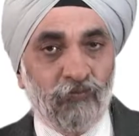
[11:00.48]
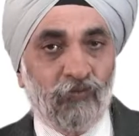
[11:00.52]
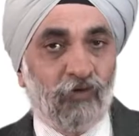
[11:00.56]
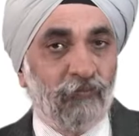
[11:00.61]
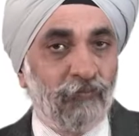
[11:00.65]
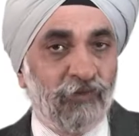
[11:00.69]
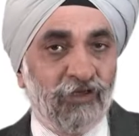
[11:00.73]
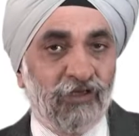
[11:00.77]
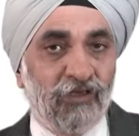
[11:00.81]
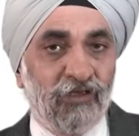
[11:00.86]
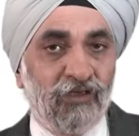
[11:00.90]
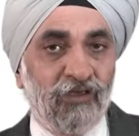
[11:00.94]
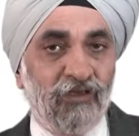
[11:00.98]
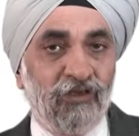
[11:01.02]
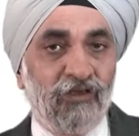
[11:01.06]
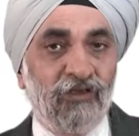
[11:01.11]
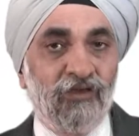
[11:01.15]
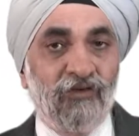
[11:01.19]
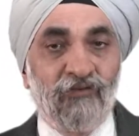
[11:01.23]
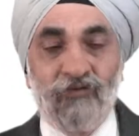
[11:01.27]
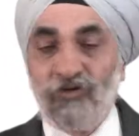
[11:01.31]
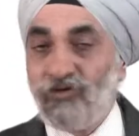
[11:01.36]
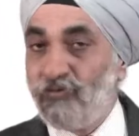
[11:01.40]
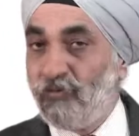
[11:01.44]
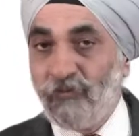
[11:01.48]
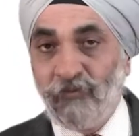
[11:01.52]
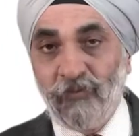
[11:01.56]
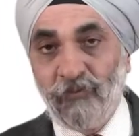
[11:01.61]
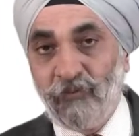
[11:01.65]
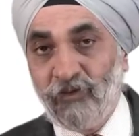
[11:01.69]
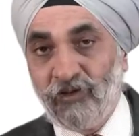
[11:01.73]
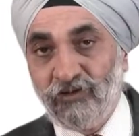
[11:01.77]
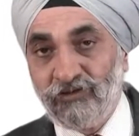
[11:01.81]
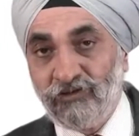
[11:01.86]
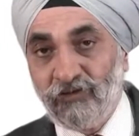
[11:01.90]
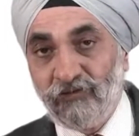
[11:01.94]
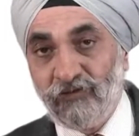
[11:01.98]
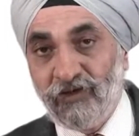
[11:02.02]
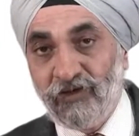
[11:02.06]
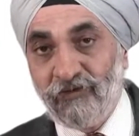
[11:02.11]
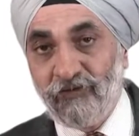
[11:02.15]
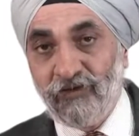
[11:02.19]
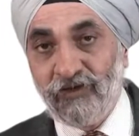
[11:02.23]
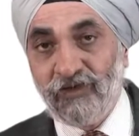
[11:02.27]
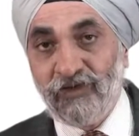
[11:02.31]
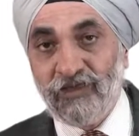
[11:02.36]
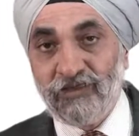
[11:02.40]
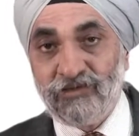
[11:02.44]
vomiting, which may be because of
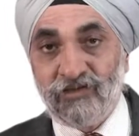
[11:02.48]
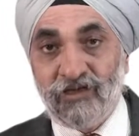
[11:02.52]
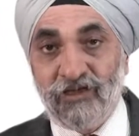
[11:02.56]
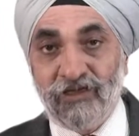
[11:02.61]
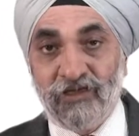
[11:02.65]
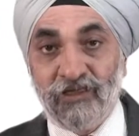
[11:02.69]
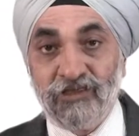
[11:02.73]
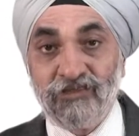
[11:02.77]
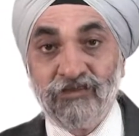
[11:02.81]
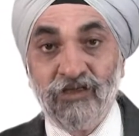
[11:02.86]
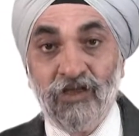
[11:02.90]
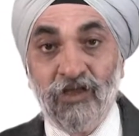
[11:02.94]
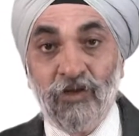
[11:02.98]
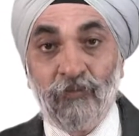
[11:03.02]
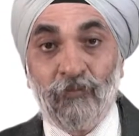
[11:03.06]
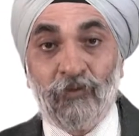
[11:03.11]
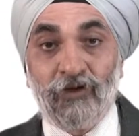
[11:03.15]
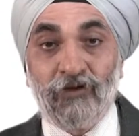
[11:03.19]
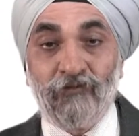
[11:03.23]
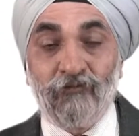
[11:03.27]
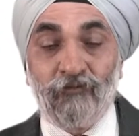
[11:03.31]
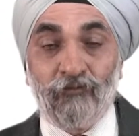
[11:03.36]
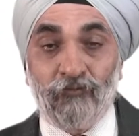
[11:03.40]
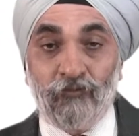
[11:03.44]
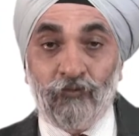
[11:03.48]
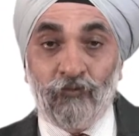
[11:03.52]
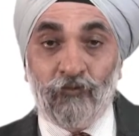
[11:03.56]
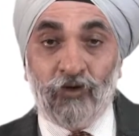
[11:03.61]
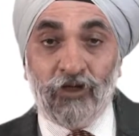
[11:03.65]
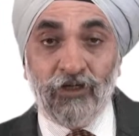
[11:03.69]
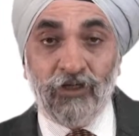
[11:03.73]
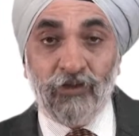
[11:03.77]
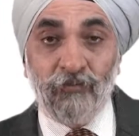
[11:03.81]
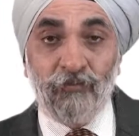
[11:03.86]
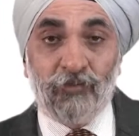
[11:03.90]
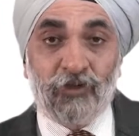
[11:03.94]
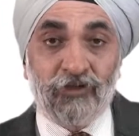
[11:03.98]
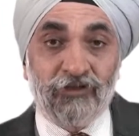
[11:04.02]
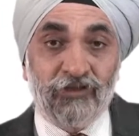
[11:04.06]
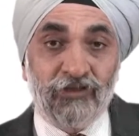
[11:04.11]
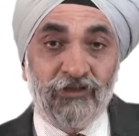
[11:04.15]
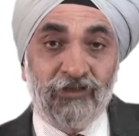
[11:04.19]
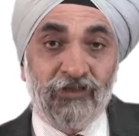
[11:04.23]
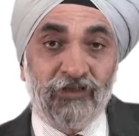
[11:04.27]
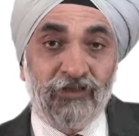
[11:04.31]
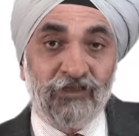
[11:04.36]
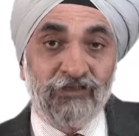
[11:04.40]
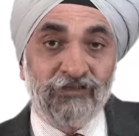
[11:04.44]
gastritis, but one
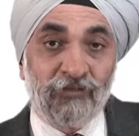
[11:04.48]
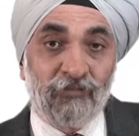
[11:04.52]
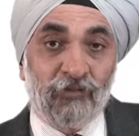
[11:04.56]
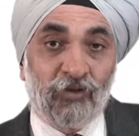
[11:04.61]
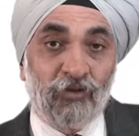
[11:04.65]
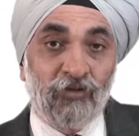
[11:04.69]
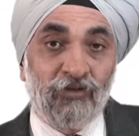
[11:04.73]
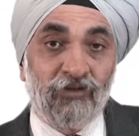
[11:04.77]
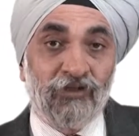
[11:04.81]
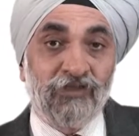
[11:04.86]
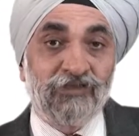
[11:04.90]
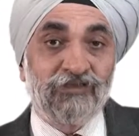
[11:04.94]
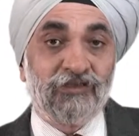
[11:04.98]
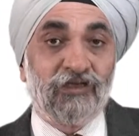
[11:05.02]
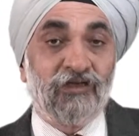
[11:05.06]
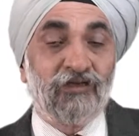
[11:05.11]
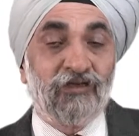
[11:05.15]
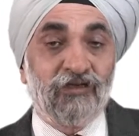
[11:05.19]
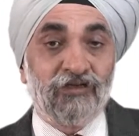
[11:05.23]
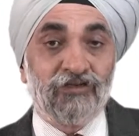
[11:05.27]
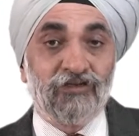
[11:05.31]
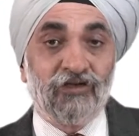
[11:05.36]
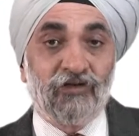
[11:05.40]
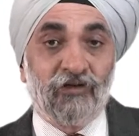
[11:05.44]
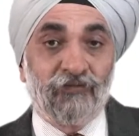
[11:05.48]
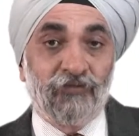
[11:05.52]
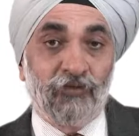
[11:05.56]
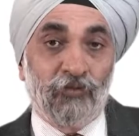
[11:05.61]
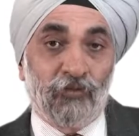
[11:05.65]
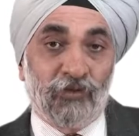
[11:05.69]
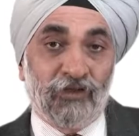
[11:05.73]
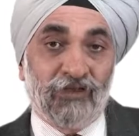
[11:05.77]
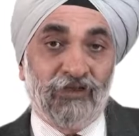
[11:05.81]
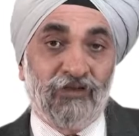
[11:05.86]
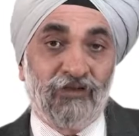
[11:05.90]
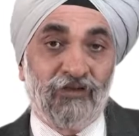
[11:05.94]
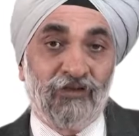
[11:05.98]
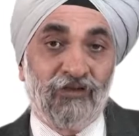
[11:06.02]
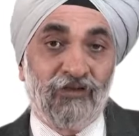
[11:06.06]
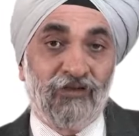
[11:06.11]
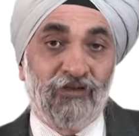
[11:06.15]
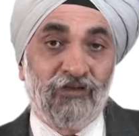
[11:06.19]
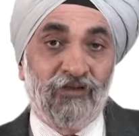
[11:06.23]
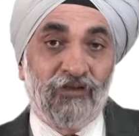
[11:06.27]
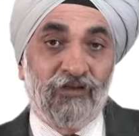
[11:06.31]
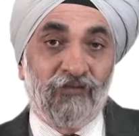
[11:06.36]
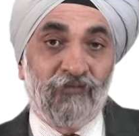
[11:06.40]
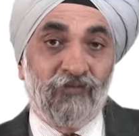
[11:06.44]
important thing is about discoloration of urine,
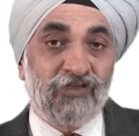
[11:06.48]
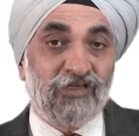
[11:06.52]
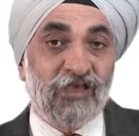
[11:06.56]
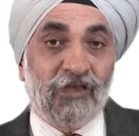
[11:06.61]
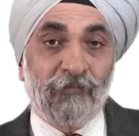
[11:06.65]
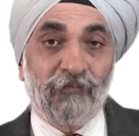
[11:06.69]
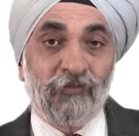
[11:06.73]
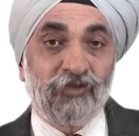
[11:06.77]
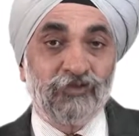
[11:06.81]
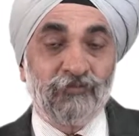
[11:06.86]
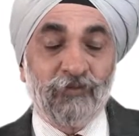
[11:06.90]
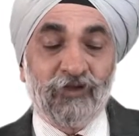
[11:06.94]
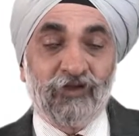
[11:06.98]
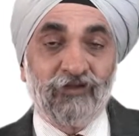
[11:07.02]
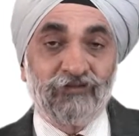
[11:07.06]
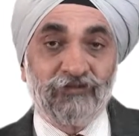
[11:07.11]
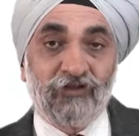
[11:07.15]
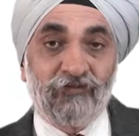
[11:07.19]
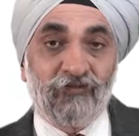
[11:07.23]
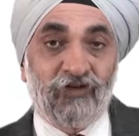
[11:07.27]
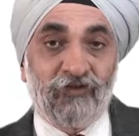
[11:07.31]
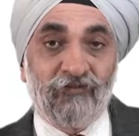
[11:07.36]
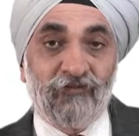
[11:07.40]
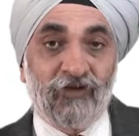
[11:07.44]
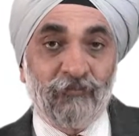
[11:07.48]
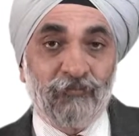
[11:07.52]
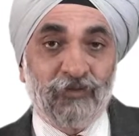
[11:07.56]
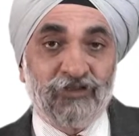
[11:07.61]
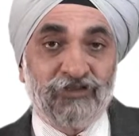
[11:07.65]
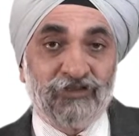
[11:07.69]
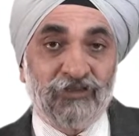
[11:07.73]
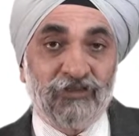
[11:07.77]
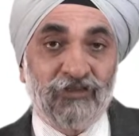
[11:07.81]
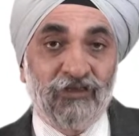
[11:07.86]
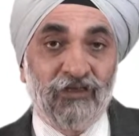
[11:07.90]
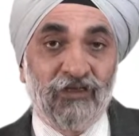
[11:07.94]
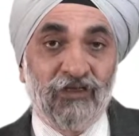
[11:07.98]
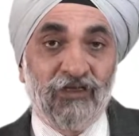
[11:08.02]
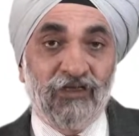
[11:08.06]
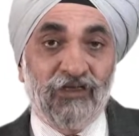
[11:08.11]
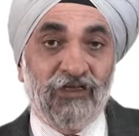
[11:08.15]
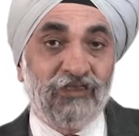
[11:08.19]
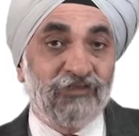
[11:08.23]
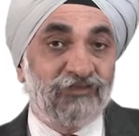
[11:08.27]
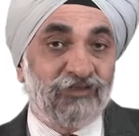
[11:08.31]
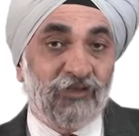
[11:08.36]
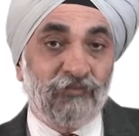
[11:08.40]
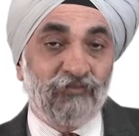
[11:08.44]
which happens because of rifampicin,
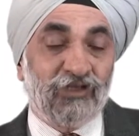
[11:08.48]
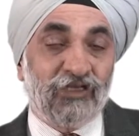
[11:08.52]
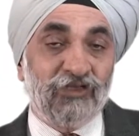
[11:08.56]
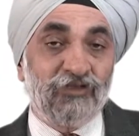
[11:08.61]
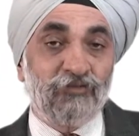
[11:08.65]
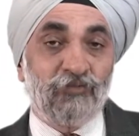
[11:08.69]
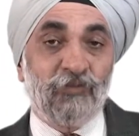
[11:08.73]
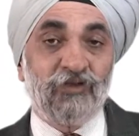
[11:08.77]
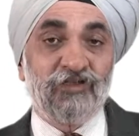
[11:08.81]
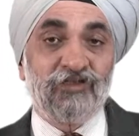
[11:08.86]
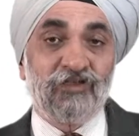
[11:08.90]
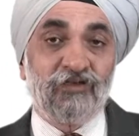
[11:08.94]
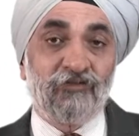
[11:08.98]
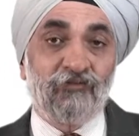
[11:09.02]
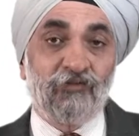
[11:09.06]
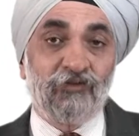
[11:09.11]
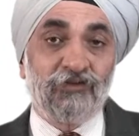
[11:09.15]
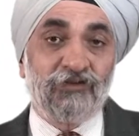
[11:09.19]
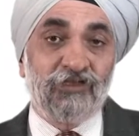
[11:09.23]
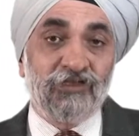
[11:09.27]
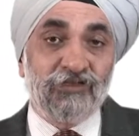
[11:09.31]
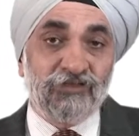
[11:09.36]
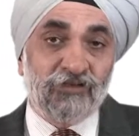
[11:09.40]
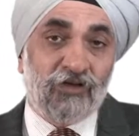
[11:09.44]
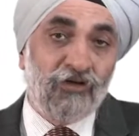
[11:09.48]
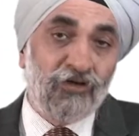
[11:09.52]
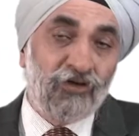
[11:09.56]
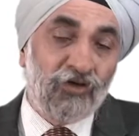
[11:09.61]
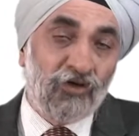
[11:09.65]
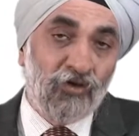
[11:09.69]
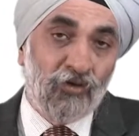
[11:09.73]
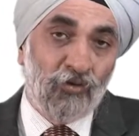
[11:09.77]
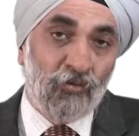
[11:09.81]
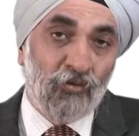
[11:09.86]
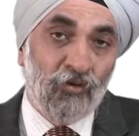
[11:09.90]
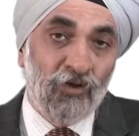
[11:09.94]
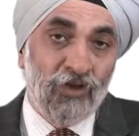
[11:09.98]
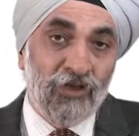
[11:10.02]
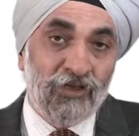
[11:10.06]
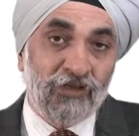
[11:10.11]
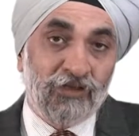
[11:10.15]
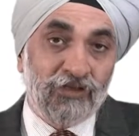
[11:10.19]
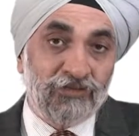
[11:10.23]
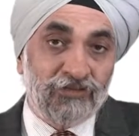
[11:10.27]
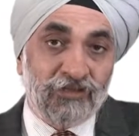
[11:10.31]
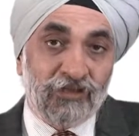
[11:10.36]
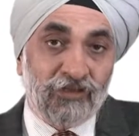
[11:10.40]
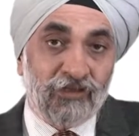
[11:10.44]
and sometimes patients would discontinue
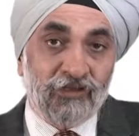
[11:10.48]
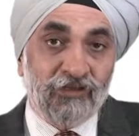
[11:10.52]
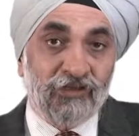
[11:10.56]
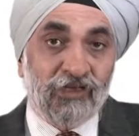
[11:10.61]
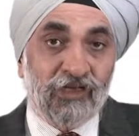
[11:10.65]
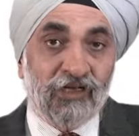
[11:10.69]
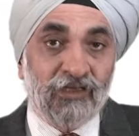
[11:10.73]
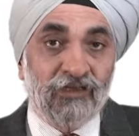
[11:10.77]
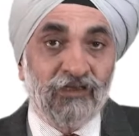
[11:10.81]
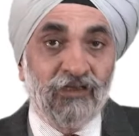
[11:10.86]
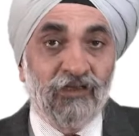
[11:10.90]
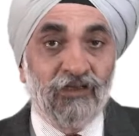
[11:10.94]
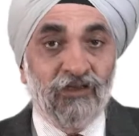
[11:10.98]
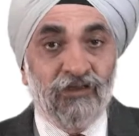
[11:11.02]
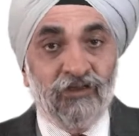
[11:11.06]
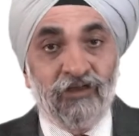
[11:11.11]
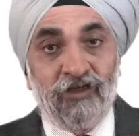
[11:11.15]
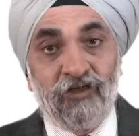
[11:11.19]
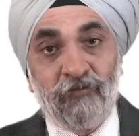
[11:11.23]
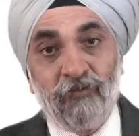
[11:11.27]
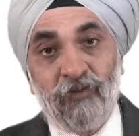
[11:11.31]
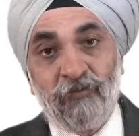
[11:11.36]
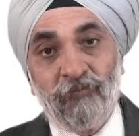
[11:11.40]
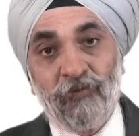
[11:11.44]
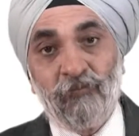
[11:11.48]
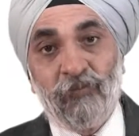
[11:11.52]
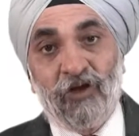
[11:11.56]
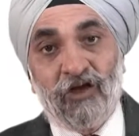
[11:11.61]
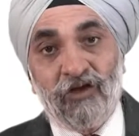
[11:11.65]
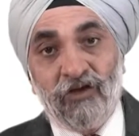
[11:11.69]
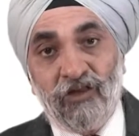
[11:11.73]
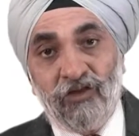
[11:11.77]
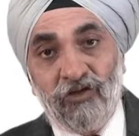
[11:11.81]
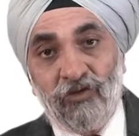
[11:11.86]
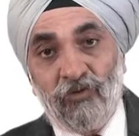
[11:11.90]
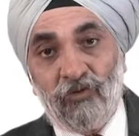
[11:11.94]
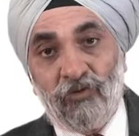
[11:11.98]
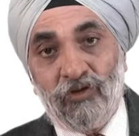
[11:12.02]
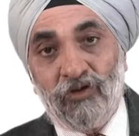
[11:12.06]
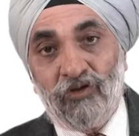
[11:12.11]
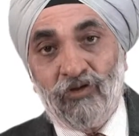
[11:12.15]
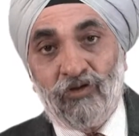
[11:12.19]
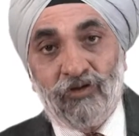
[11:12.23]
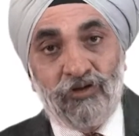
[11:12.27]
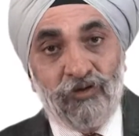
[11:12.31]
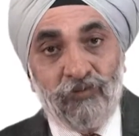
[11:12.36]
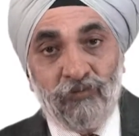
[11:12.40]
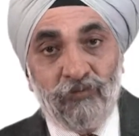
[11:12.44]
considering that it may be blood in urine
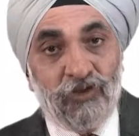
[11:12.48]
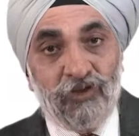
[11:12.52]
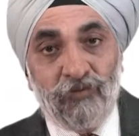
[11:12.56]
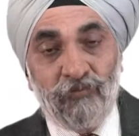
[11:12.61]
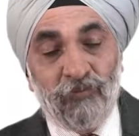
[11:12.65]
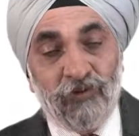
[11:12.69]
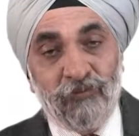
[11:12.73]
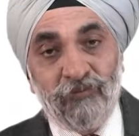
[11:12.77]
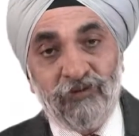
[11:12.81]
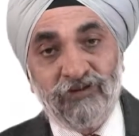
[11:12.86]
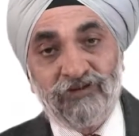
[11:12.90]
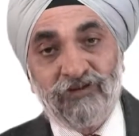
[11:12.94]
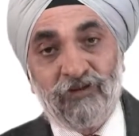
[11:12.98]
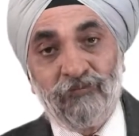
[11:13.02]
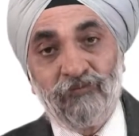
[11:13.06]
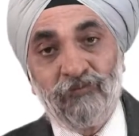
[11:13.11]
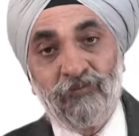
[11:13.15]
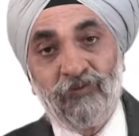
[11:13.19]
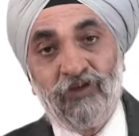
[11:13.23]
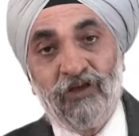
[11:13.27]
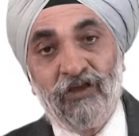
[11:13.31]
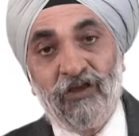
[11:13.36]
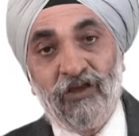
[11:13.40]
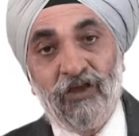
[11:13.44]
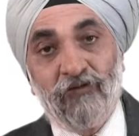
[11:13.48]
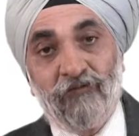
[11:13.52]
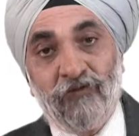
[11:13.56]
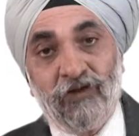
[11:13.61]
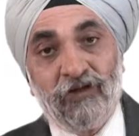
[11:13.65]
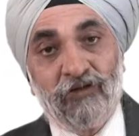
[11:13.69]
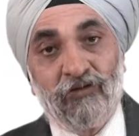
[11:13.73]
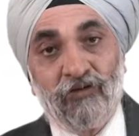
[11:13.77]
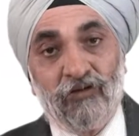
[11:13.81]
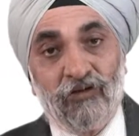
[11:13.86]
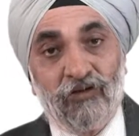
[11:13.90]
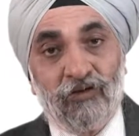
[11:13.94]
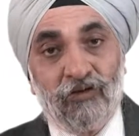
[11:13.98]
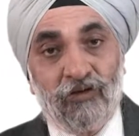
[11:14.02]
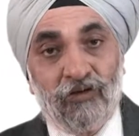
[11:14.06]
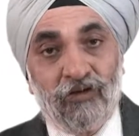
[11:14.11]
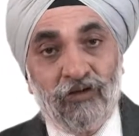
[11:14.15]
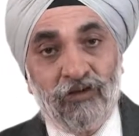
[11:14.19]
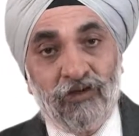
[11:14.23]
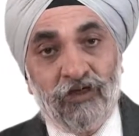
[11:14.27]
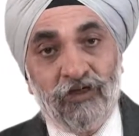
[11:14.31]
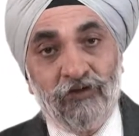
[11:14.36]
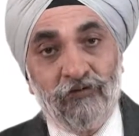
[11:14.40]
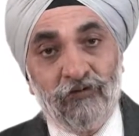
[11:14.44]
or it may be some effect,
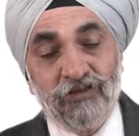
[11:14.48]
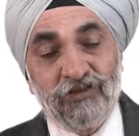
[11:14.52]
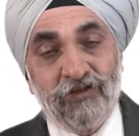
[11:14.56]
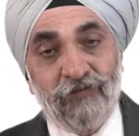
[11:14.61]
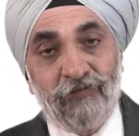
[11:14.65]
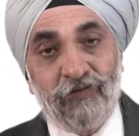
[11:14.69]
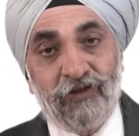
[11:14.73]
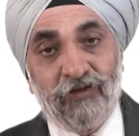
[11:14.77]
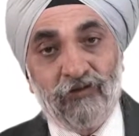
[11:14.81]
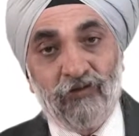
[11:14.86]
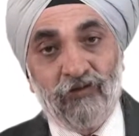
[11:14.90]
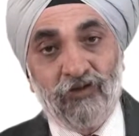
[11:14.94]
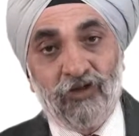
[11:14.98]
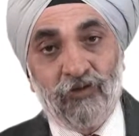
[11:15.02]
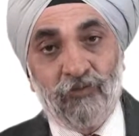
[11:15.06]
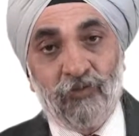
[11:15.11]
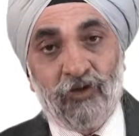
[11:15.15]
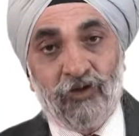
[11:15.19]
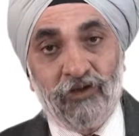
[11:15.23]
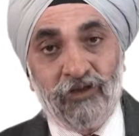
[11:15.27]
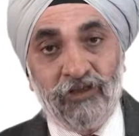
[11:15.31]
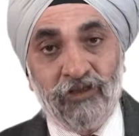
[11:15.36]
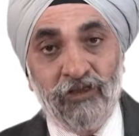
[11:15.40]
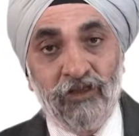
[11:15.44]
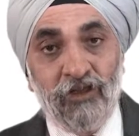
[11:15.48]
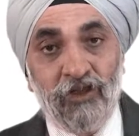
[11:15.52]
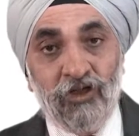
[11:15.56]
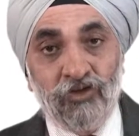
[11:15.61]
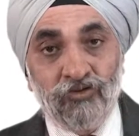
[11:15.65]
adverse effect on their body.